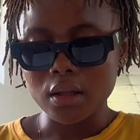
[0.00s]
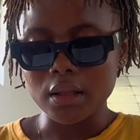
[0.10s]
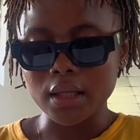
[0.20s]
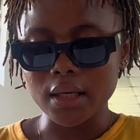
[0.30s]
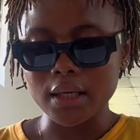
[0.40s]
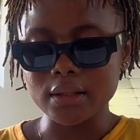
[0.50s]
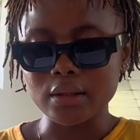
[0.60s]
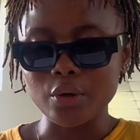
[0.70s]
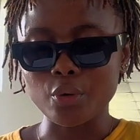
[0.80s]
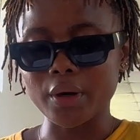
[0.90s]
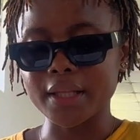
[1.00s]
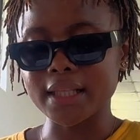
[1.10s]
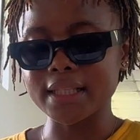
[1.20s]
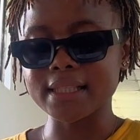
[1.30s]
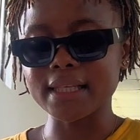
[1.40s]
Then
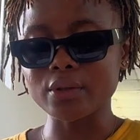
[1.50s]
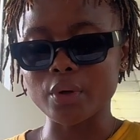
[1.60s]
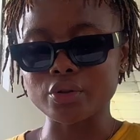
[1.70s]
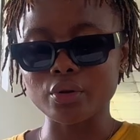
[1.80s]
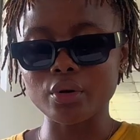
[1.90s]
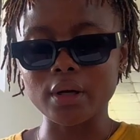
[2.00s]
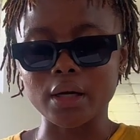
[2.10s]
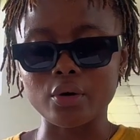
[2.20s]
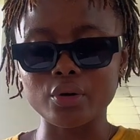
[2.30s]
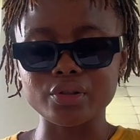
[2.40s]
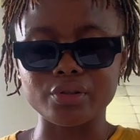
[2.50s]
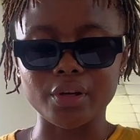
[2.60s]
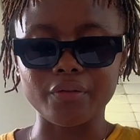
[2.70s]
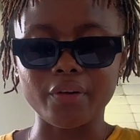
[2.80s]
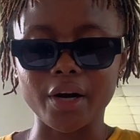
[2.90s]
he said kwashiorkor can cause
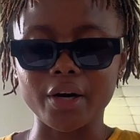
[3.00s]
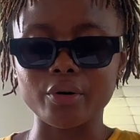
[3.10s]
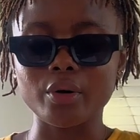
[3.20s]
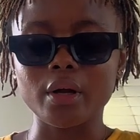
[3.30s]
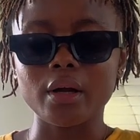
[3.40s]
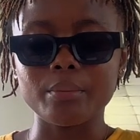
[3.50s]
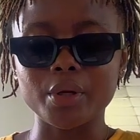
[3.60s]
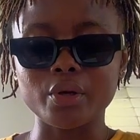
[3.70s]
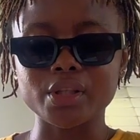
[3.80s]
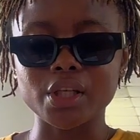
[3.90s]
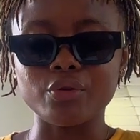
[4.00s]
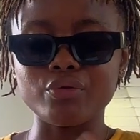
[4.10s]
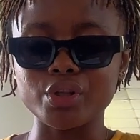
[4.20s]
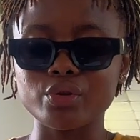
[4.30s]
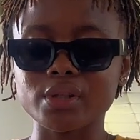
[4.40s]
GFR because it
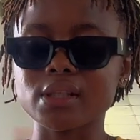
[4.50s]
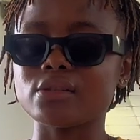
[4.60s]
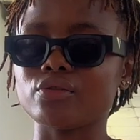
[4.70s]
reduces